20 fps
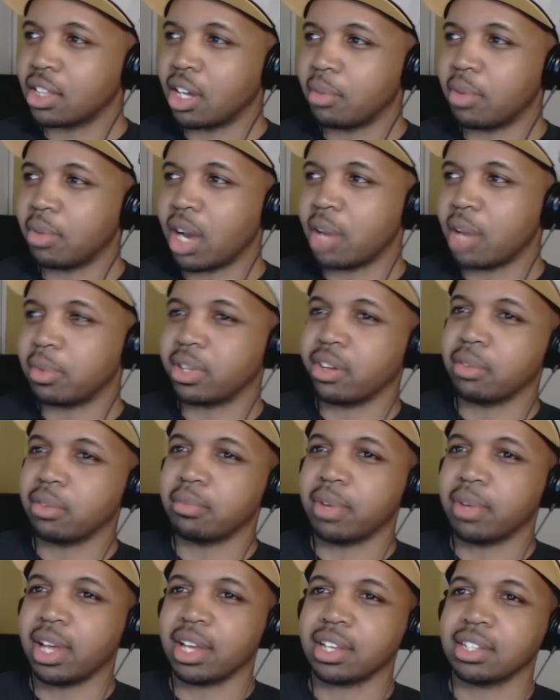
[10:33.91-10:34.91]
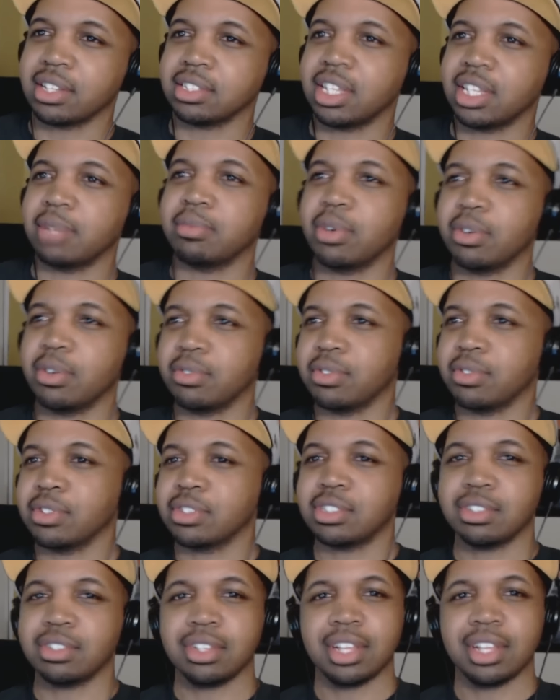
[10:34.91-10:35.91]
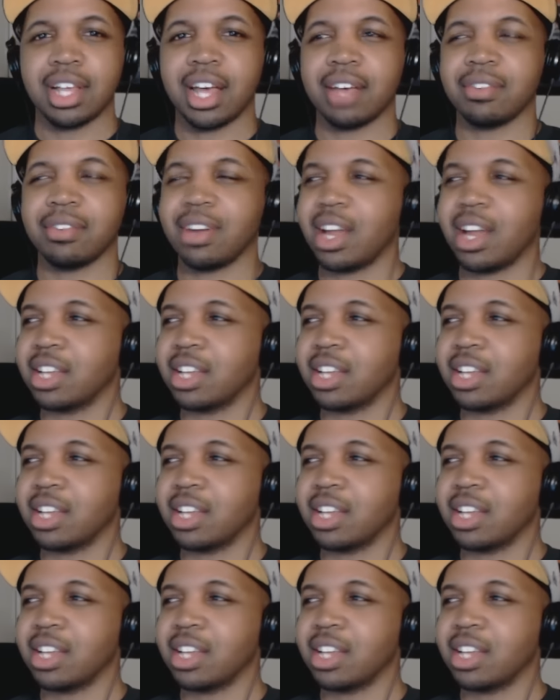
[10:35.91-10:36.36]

They'll probably come back because they both are still alive.